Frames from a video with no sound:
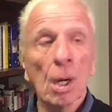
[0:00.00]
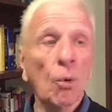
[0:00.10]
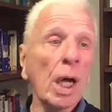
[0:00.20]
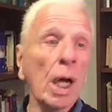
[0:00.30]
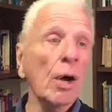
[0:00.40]

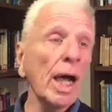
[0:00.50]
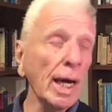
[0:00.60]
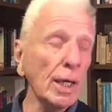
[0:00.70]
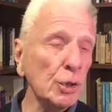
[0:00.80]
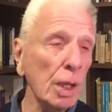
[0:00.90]
Well,
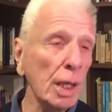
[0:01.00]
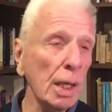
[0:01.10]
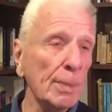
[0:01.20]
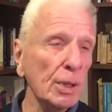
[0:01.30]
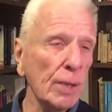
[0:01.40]

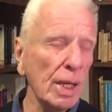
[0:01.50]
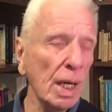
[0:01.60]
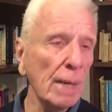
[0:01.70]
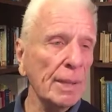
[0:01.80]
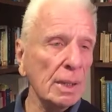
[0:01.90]
actually, between
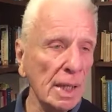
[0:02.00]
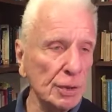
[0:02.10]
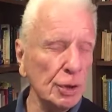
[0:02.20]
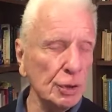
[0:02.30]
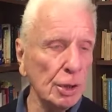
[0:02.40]
him and
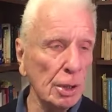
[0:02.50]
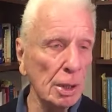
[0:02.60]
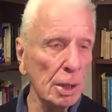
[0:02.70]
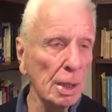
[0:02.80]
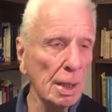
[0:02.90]

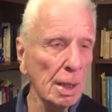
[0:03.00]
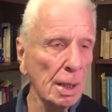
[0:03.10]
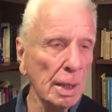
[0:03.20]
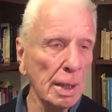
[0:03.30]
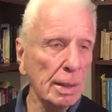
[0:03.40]
Kissinger,
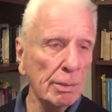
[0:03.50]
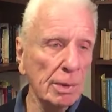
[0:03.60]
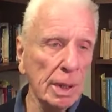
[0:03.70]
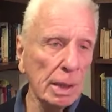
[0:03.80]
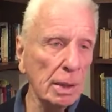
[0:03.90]
it
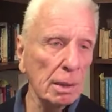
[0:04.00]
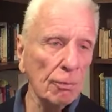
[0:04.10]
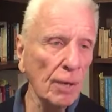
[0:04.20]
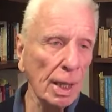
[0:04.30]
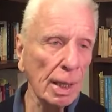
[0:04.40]
didn't
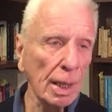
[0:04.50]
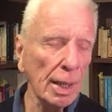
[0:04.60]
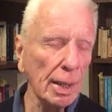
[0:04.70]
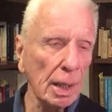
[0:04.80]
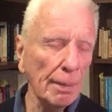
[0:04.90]
really
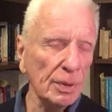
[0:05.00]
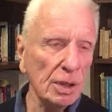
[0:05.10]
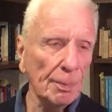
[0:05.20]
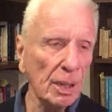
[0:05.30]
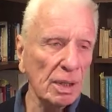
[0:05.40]
end up as
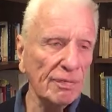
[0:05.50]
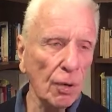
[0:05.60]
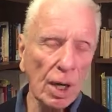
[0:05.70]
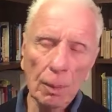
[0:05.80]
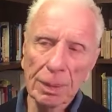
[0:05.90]
a
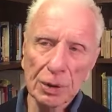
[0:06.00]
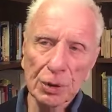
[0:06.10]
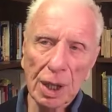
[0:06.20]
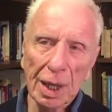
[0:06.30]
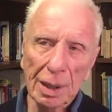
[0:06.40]
pitiful, helpless
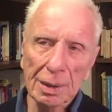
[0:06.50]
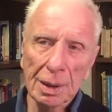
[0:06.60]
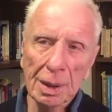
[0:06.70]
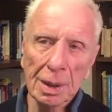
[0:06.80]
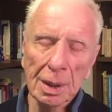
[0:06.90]
giant.
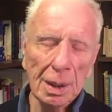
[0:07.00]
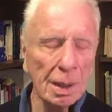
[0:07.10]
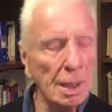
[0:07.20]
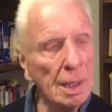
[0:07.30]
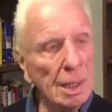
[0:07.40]

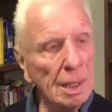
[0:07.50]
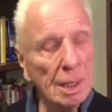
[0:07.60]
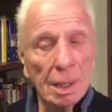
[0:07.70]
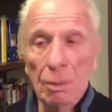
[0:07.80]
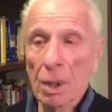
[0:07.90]

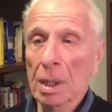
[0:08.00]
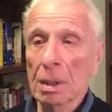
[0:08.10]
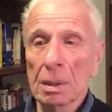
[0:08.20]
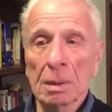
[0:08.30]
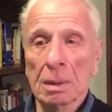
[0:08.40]

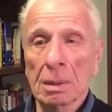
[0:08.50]
Well,